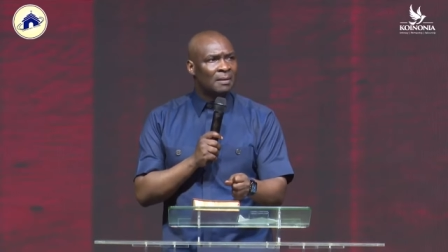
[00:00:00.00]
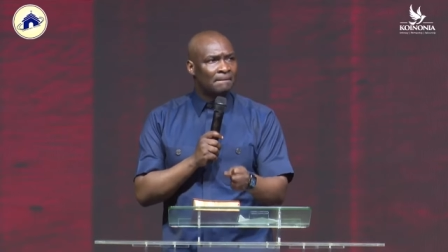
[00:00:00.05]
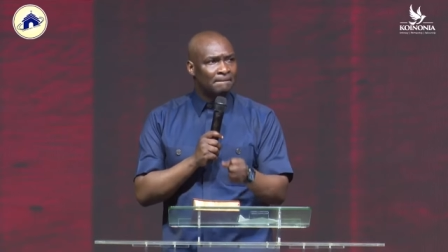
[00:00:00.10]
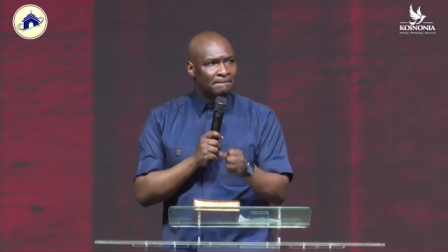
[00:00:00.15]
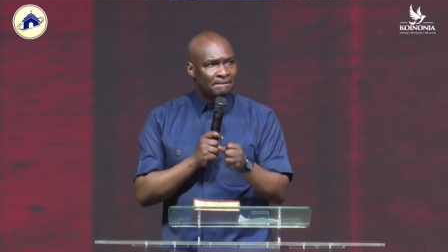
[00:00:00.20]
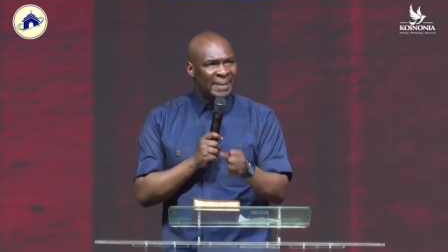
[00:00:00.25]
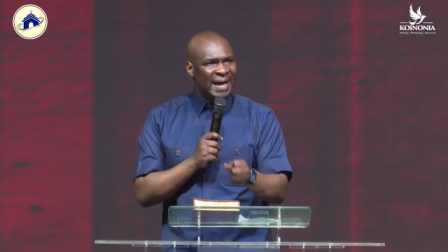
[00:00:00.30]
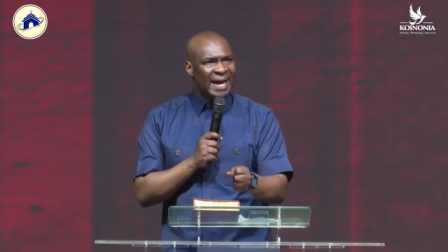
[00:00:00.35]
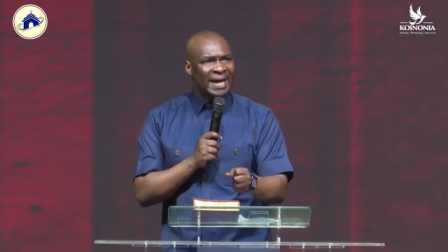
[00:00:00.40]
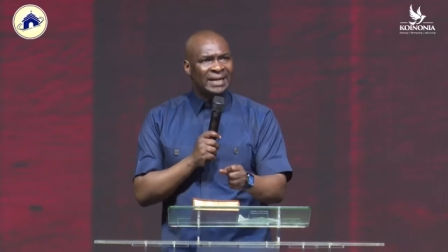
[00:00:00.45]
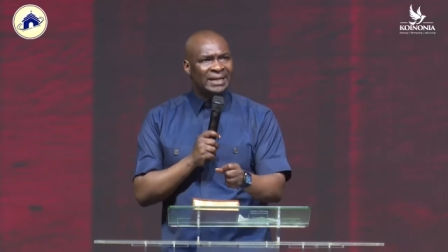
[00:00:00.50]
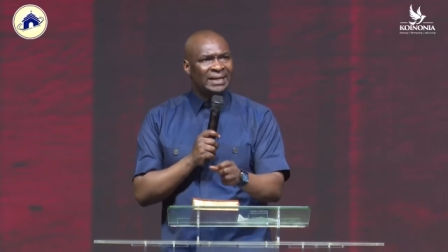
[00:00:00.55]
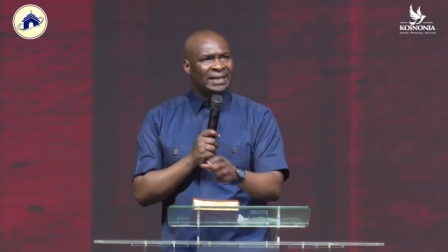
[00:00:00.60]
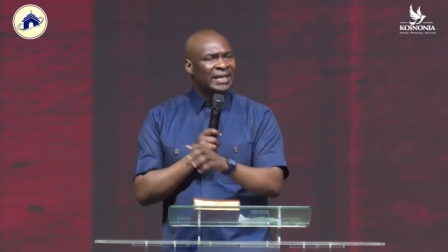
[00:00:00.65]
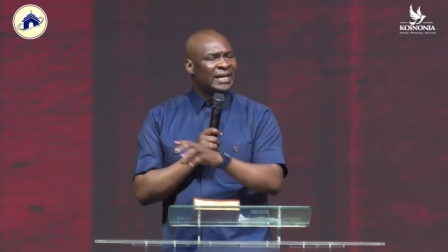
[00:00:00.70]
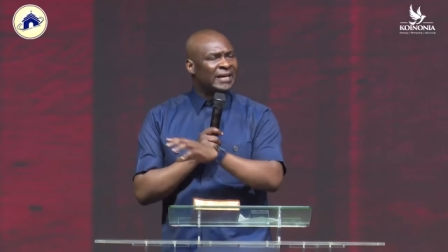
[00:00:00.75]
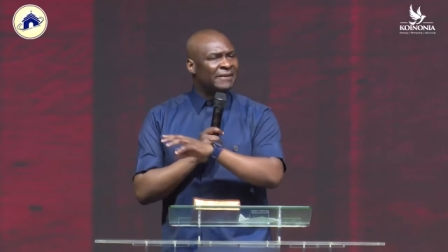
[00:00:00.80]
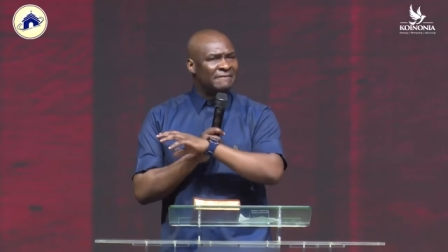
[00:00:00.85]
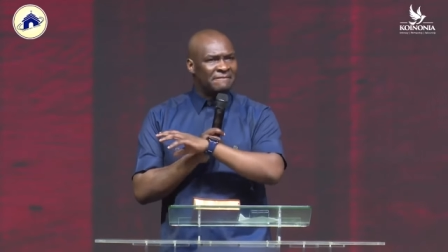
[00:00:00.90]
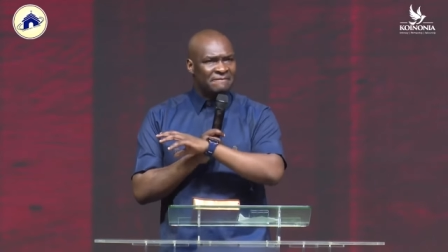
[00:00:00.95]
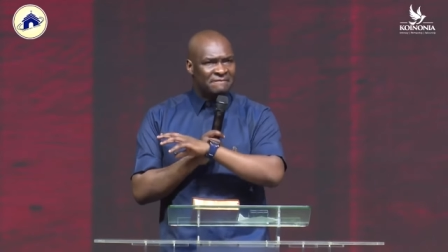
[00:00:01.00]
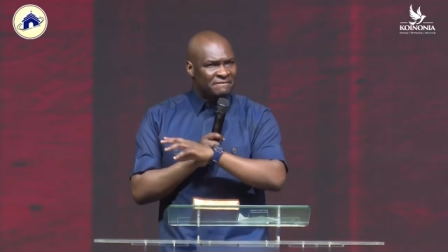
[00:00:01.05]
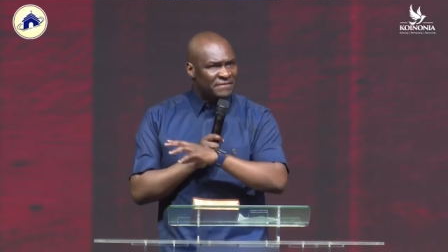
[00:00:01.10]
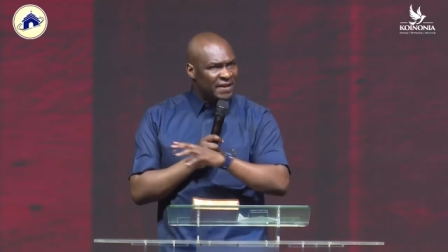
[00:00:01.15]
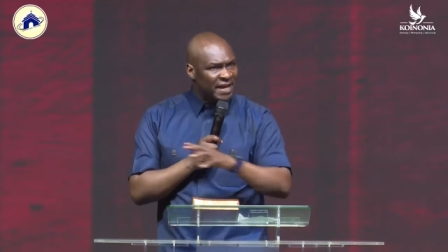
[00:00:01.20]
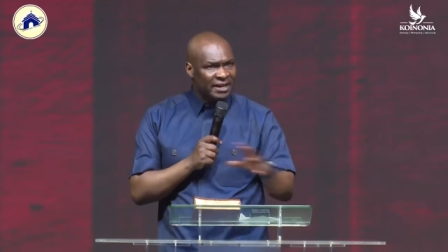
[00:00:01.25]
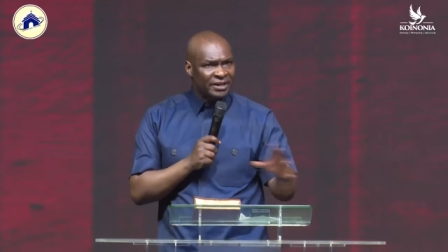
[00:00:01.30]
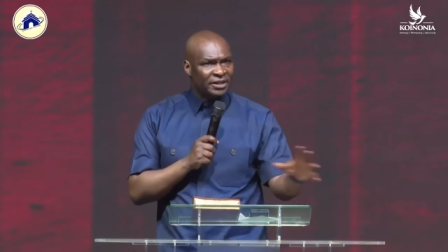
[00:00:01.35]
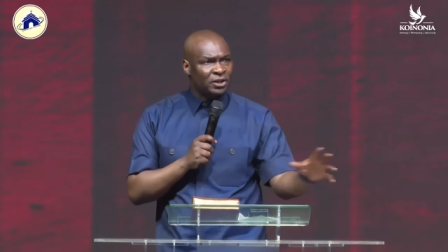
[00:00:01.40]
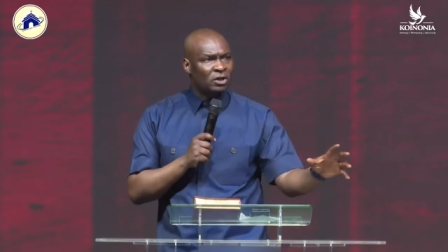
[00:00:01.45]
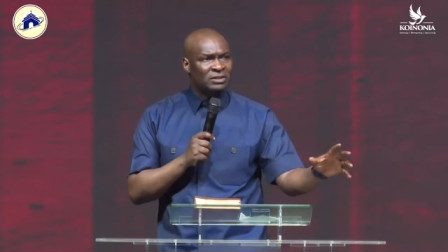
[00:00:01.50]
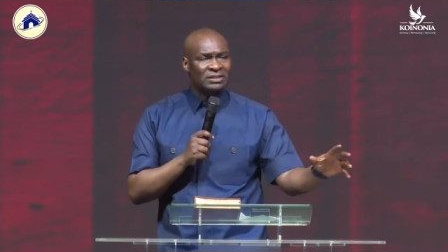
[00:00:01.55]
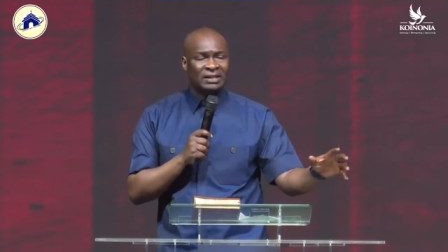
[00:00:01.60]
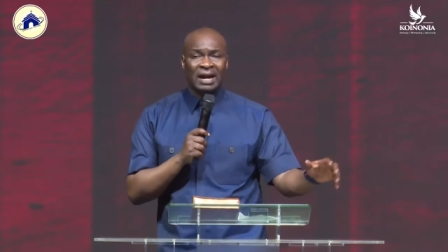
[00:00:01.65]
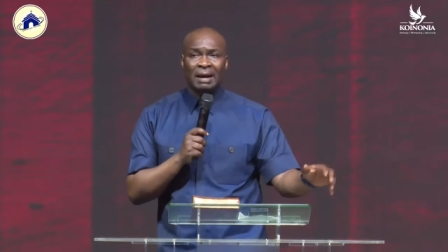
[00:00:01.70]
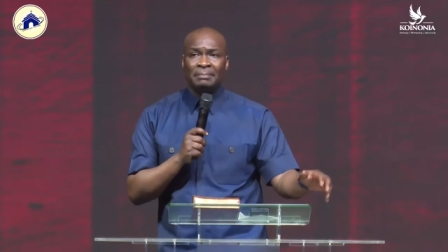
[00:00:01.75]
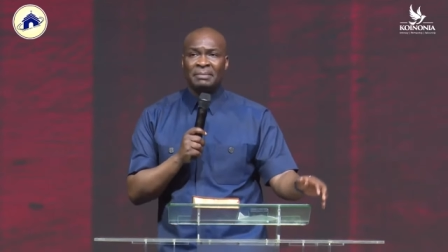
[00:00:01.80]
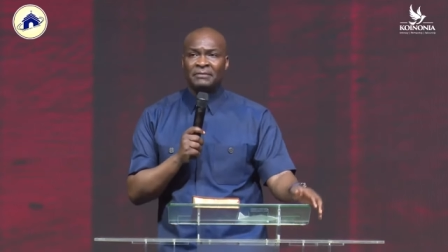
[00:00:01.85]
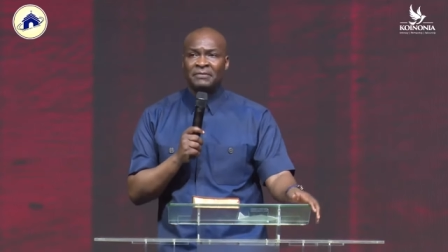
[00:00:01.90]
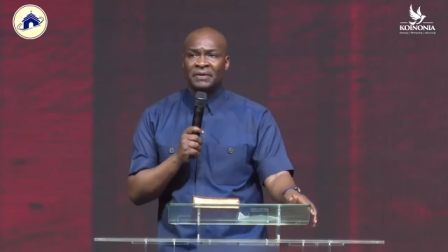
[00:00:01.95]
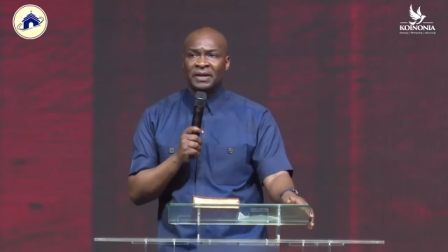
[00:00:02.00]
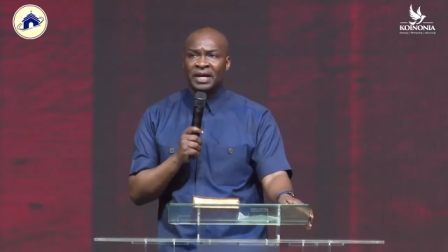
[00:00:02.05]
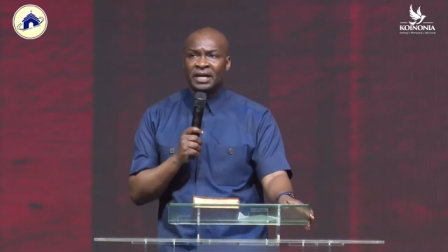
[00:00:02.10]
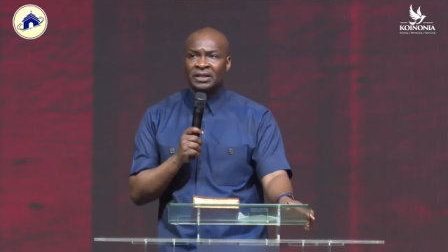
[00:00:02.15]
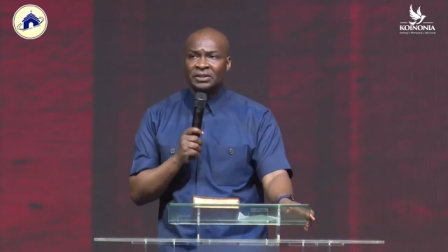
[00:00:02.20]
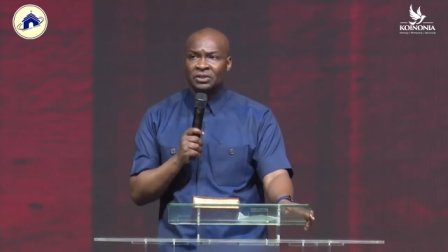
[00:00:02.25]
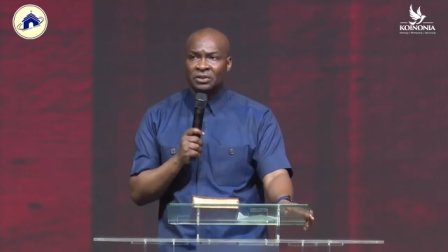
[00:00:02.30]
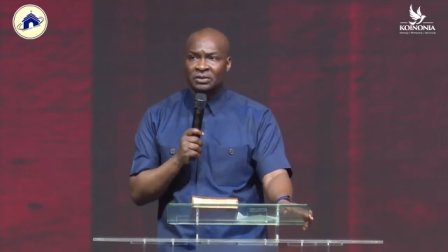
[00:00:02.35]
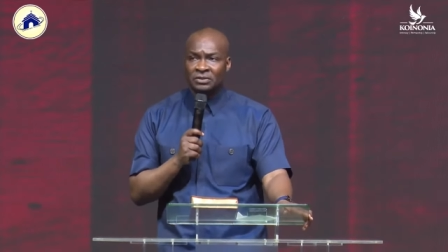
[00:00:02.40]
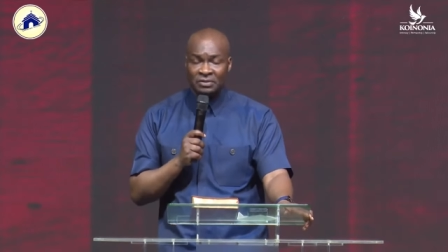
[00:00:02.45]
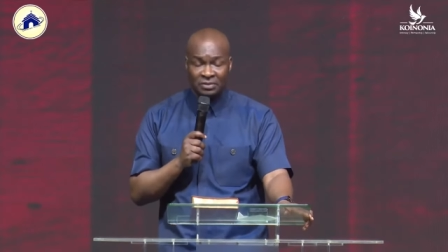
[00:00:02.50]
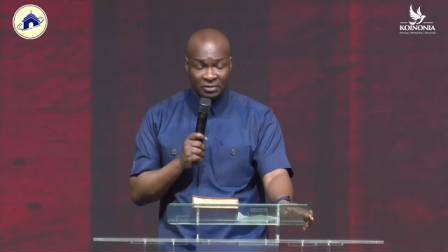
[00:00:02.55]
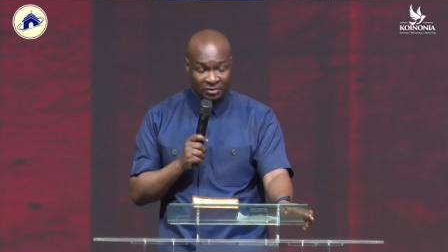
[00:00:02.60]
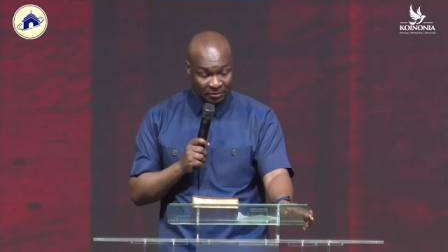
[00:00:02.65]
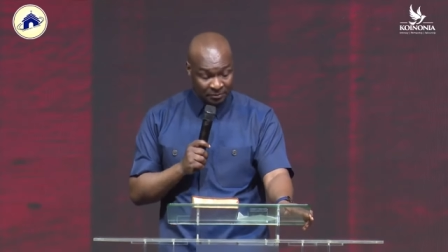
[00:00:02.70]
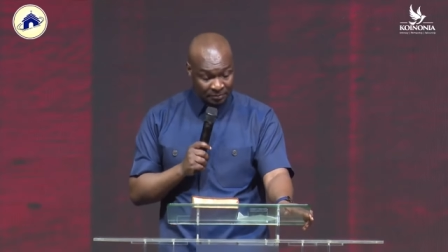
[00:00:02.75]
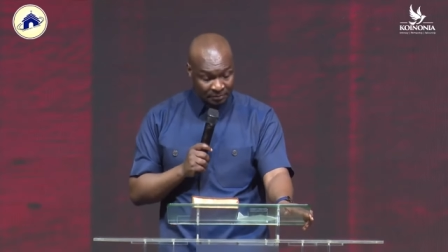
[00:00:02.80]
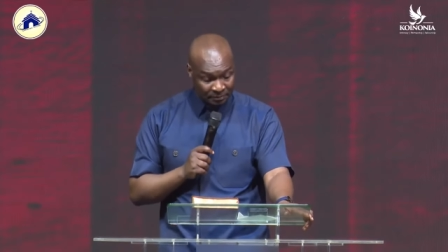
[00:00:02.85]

men in various ramifications.